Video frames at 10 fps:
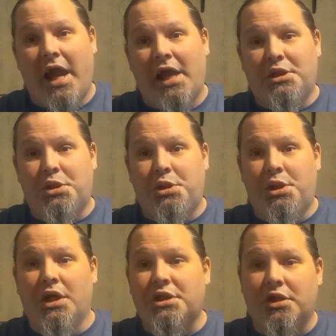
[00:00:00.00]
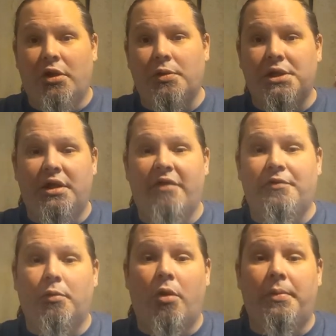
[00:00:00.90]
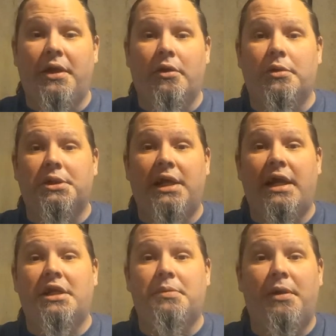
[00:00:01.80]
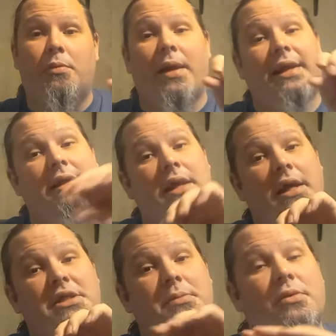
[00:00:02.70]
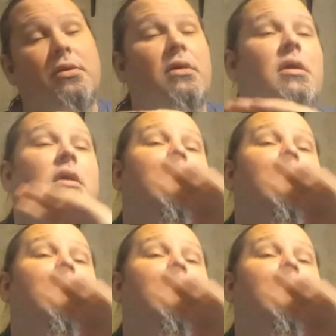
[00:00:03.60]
It's just close enough to what we understand to be recognizable,